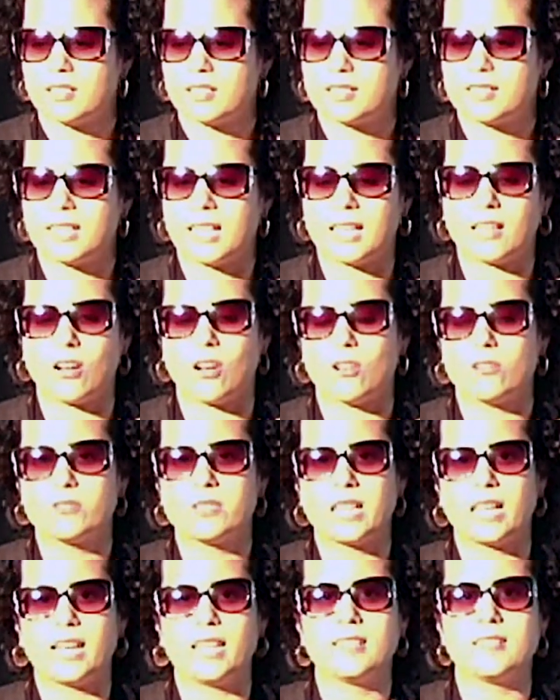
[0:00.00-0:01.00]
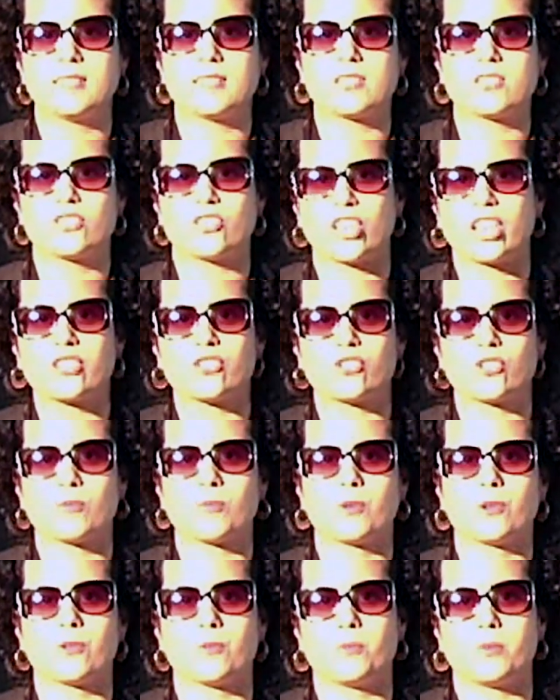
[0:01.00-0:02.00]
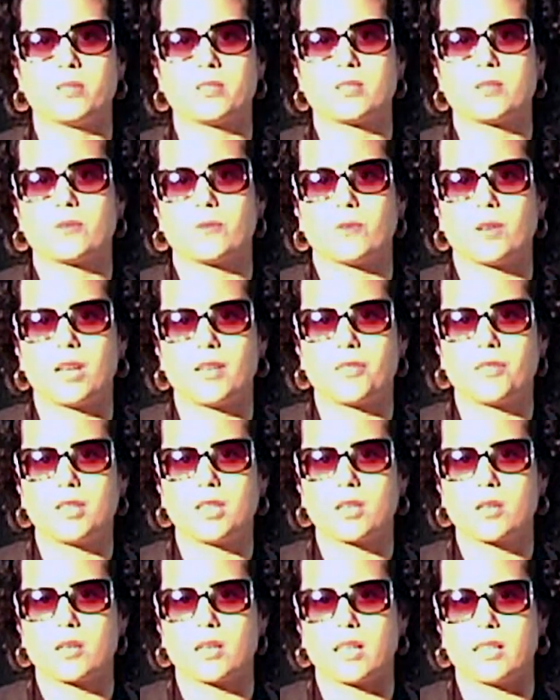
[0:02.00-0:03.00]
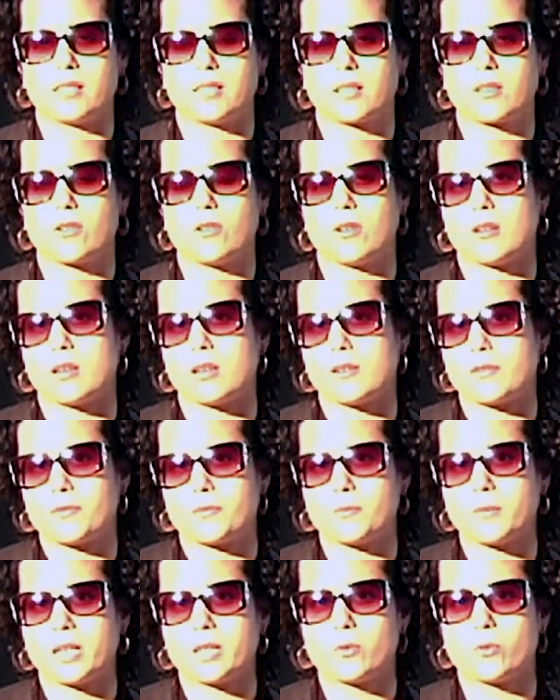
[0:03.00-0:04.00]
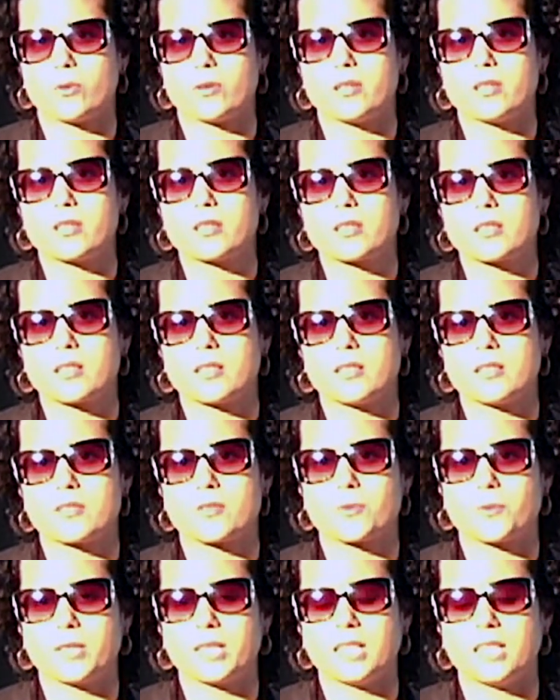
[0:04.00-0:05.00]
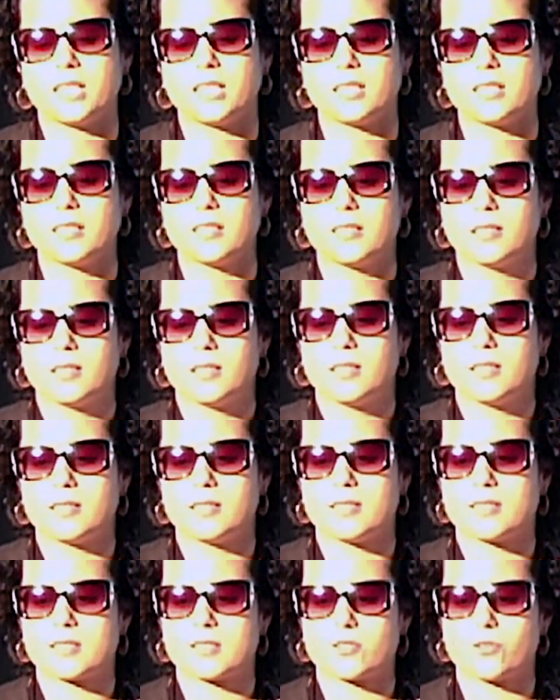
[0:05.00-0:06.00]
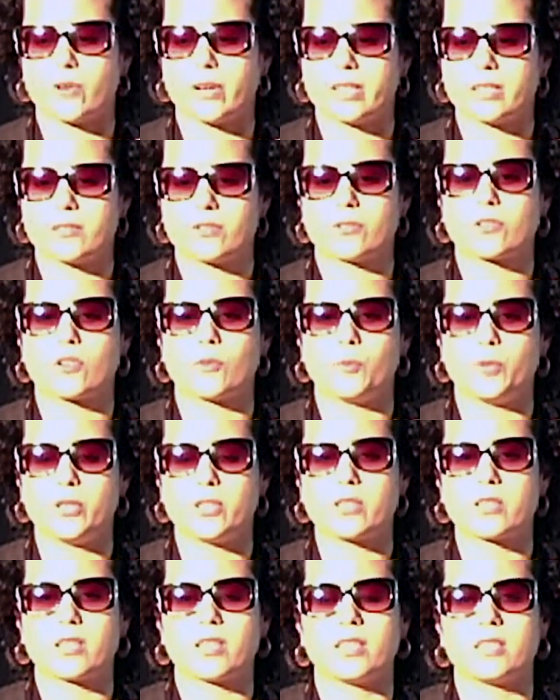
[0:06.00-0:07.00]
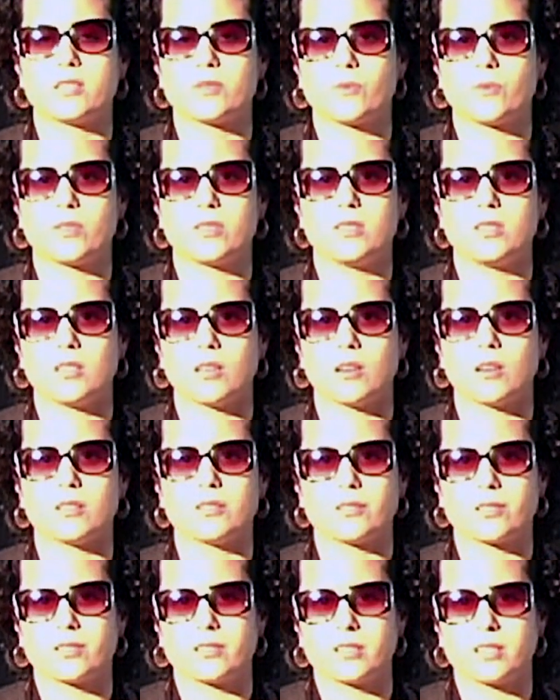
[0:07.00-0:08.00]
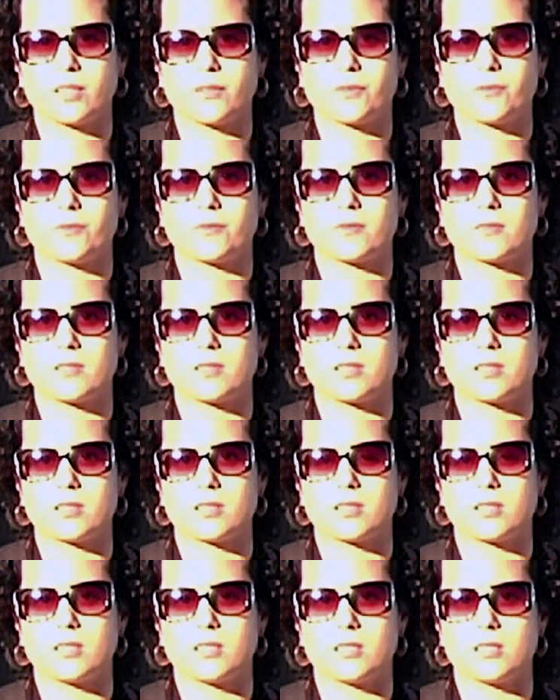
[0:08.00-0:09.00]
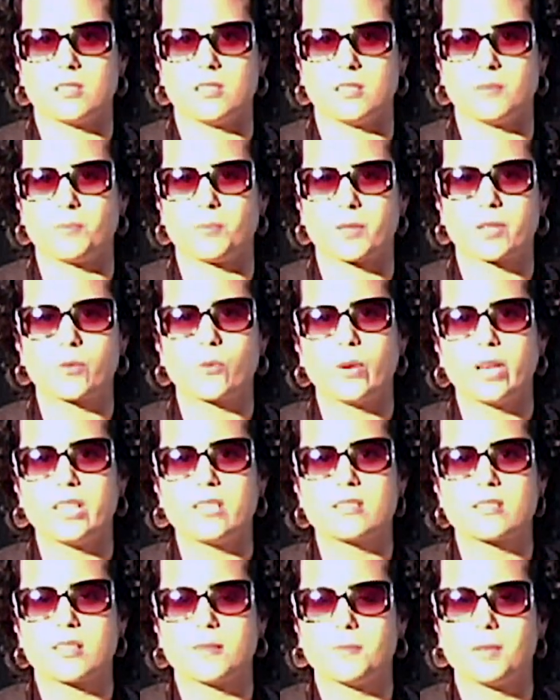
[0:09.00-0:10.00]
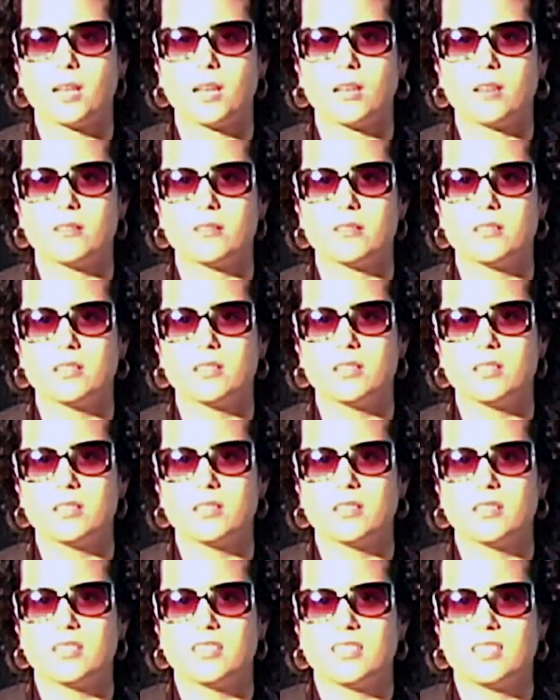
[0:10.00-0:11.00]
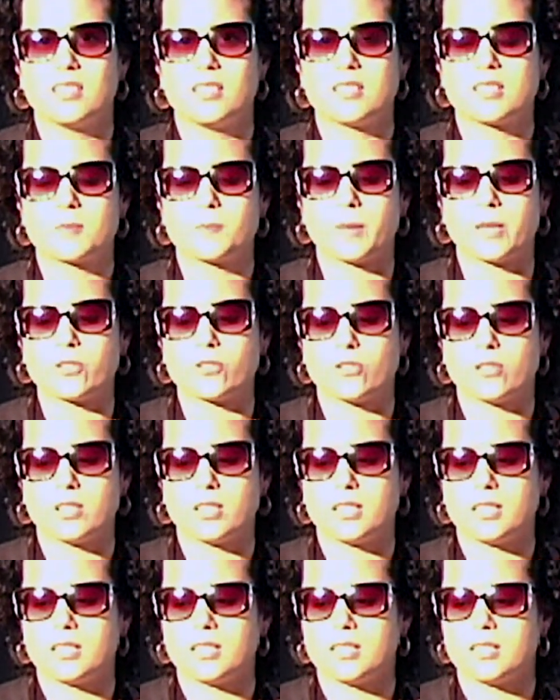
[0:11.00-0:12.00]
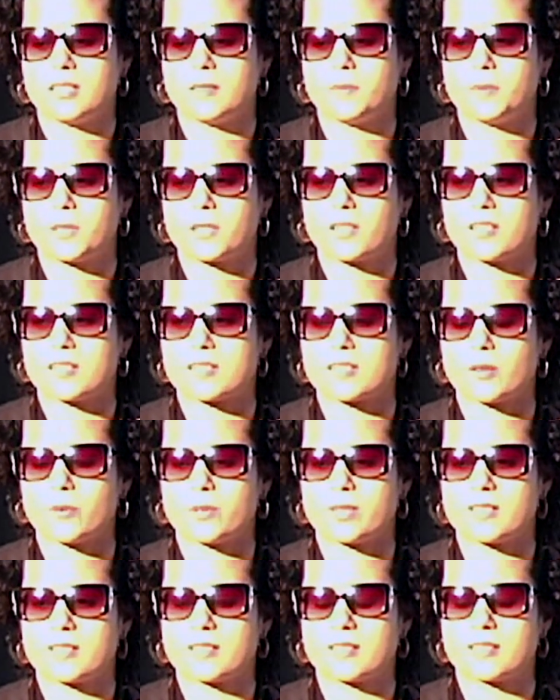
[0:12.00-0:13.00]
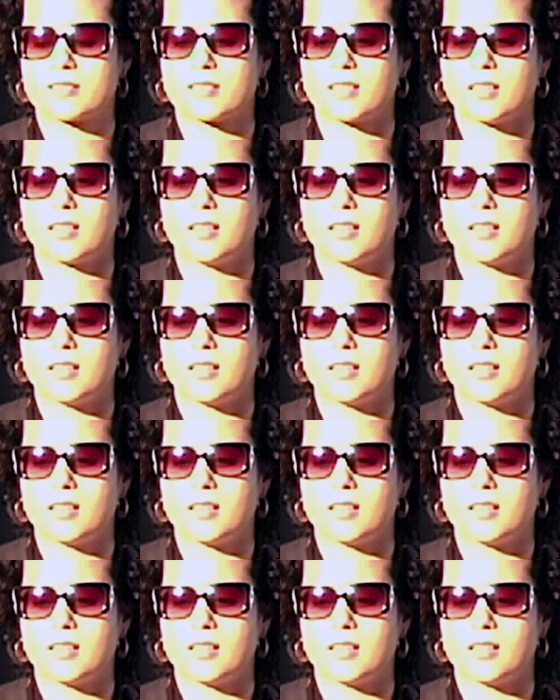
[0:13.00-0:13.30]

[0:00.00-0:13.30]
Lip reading: that all that is changeable, but I think at the core of my work is really this trying to communicate with the other in a deeper way somehow, especially because I always